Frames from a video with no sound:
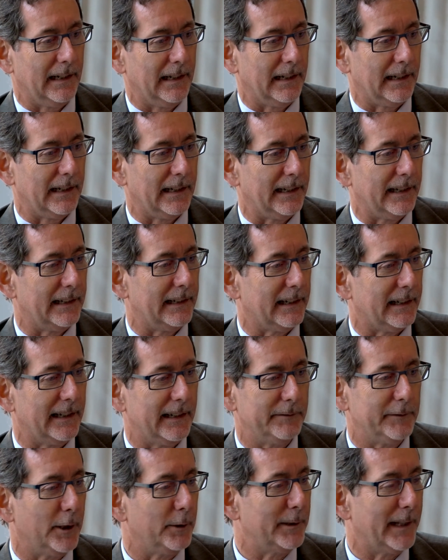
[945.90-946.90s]
And I
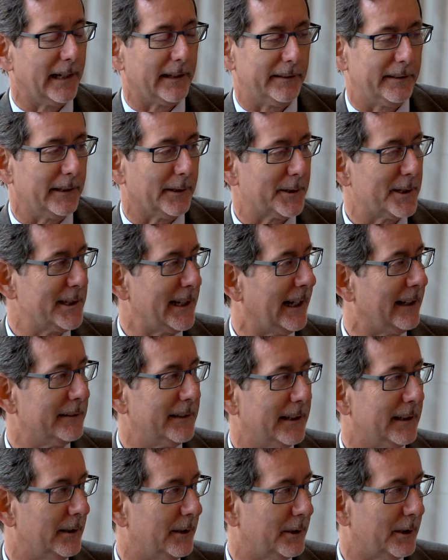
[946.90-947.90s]
have no doubt they'll sound
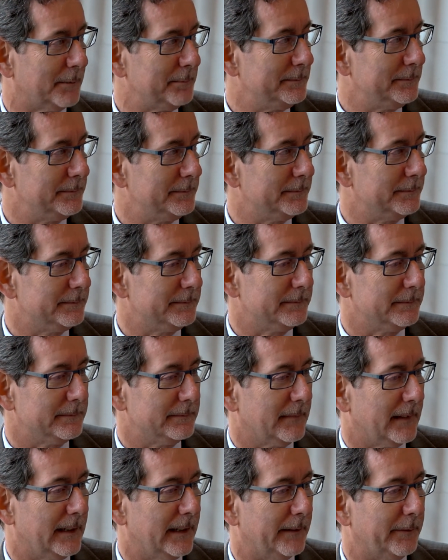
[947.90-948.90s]
the alarm
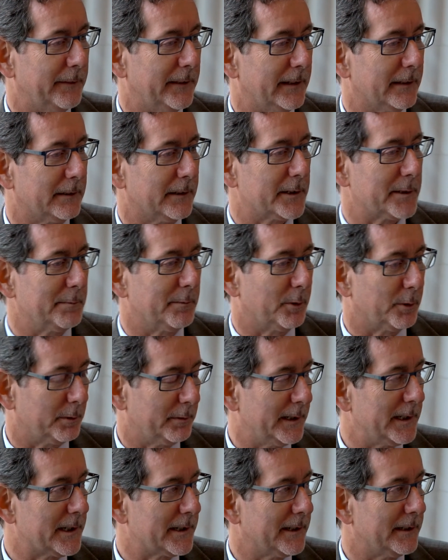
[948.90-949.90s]
if there is more
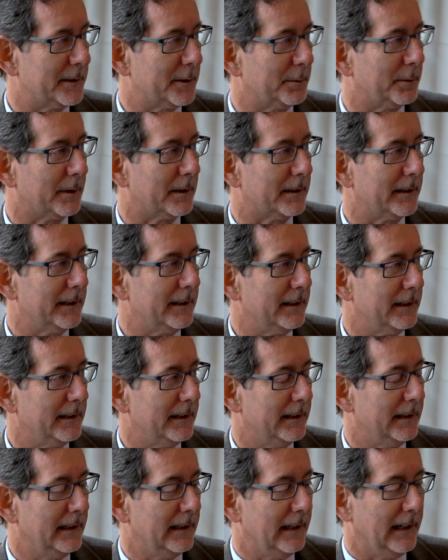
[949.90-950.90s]
reason to worry.
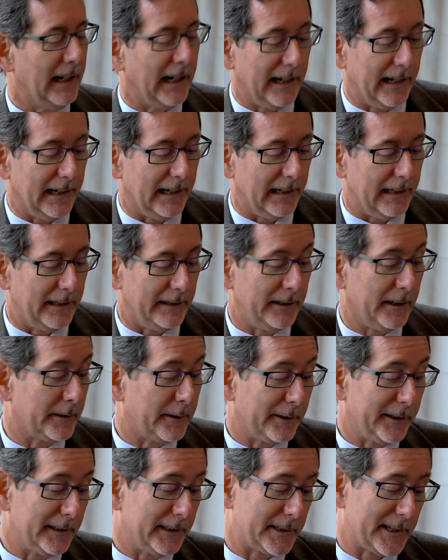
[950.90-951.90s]
The other
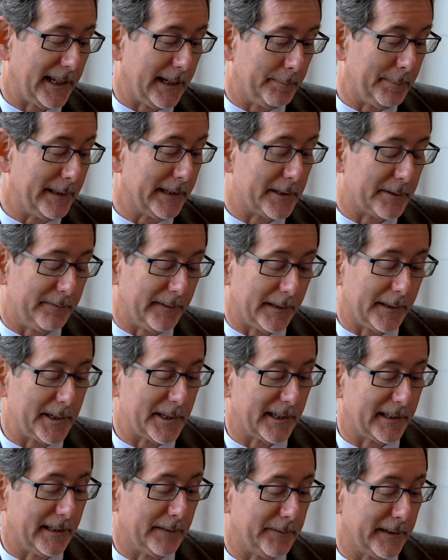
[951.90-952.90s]
thing that's happened that's very
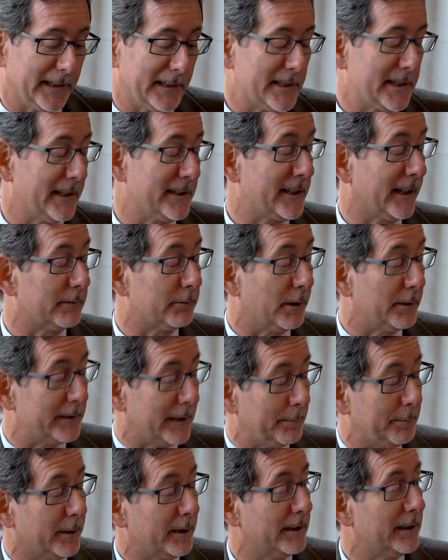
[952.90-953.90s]
significant since I wrote
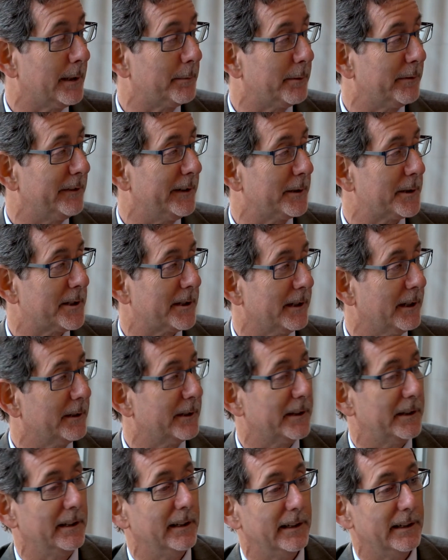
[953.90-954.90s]
that book a number of years
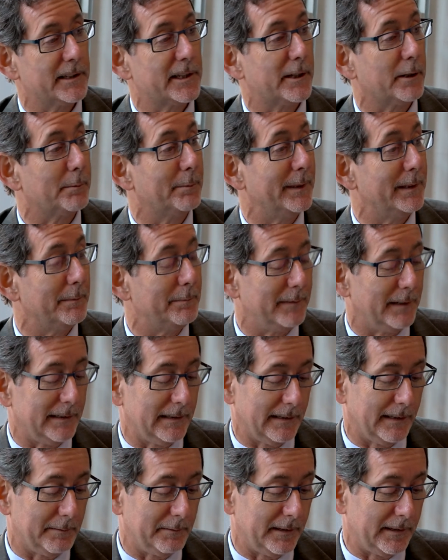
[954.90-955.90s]
ago is there have been
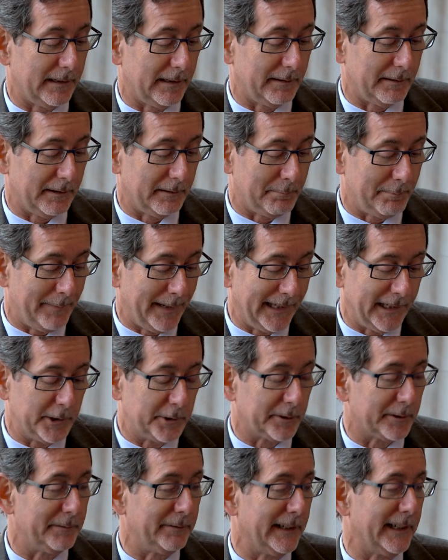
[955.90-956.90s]

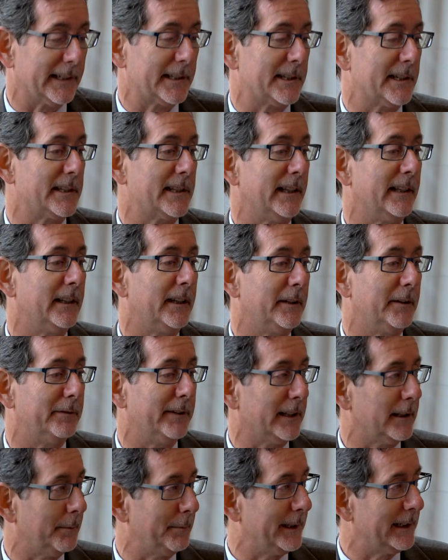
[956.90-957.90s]
major advances in the
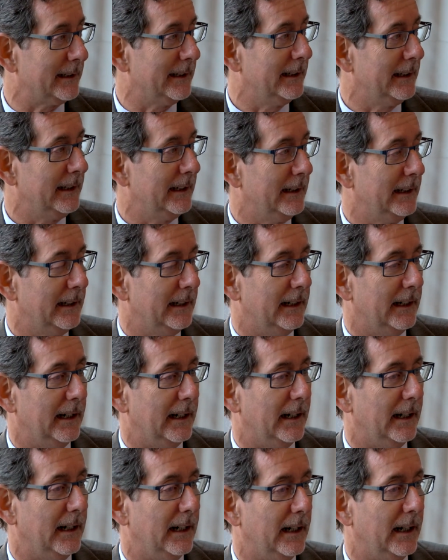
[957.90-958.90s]
development
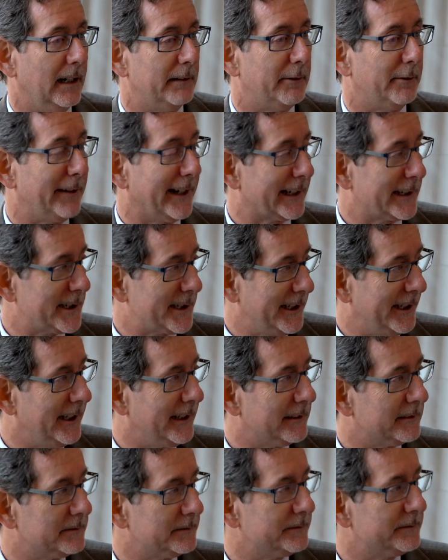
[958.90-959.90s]
of a vaccine